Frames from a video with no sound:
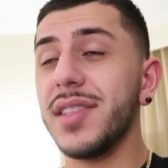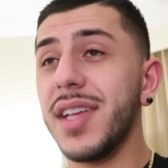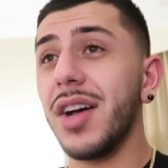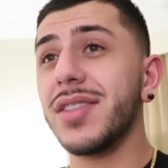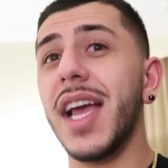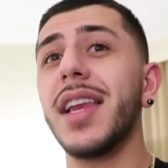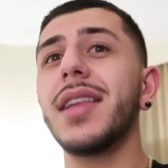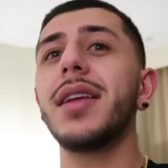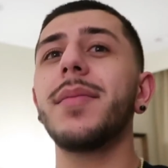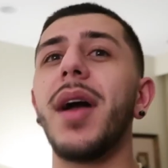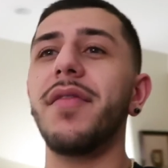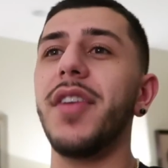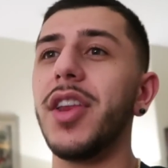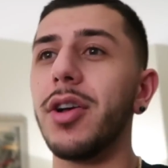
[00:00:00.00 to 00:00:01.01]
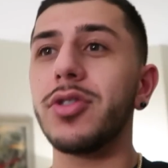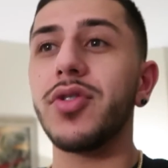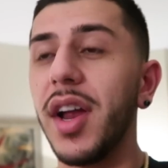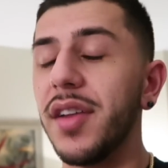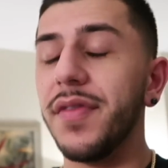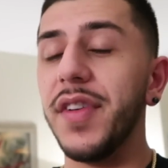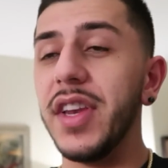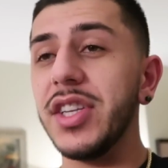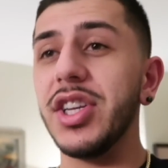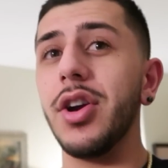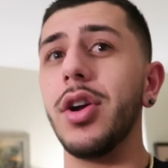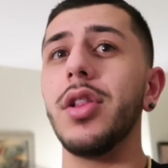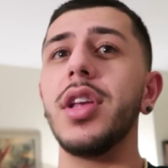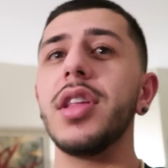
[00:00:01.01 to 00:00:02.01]
since I was editing my video, trying to finish
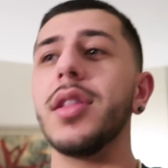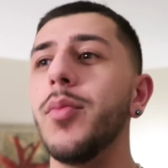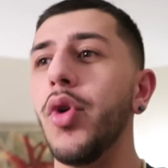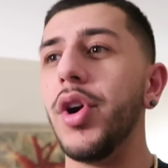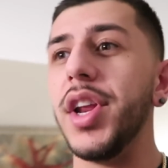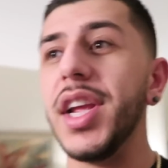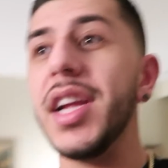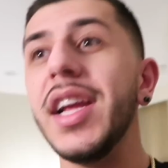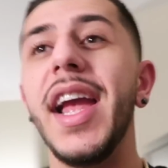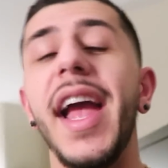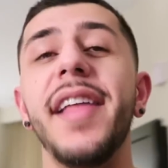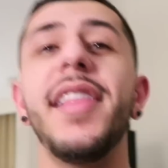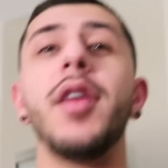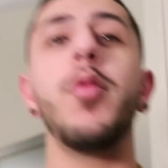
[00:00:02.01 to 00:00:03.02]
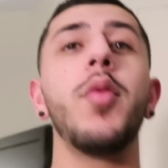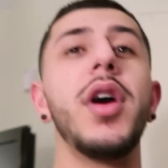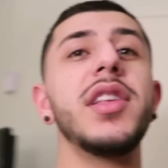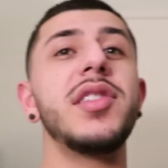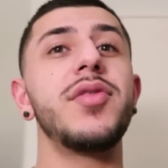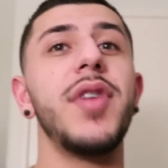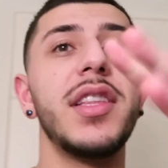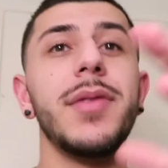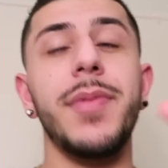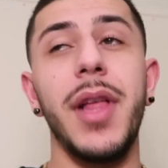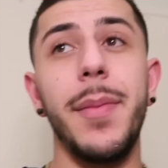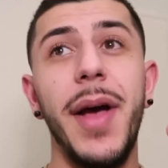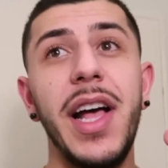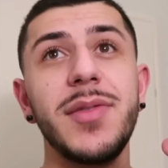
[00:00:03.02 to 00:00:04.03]
it early in the morning, and then we went straight to
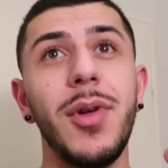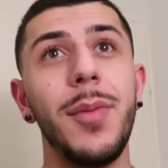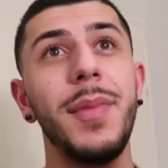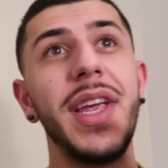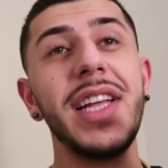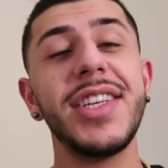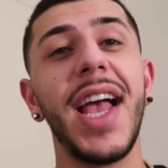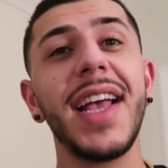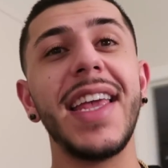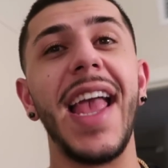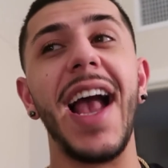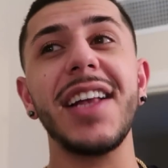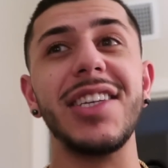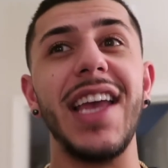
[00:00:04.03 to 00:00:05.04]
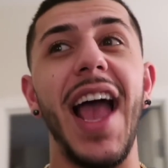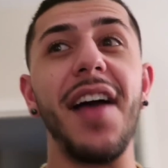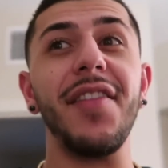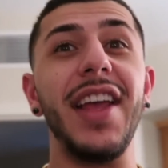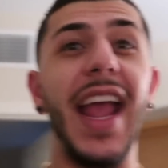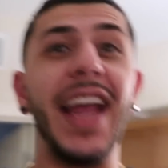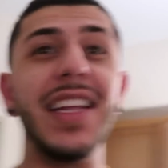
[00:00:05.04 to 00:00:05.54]
play basketball, me and Jackie actually haven't